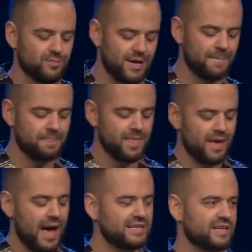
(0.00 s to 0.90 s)
me
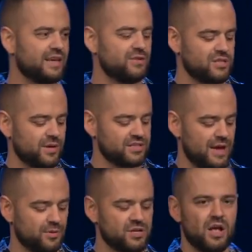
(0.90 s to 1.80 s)
as I give you some
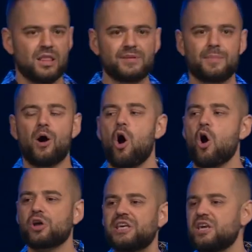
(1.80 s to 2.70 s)
examples. Let me talk about
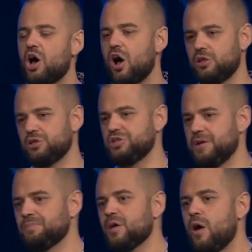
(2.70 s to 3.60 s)
archaeology.
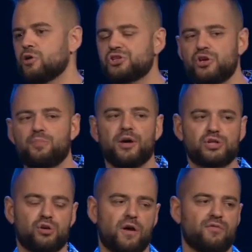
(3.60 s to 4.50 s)
I want to show you a
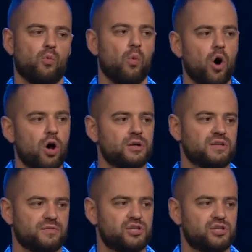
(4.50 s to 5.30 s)
picture of the walls of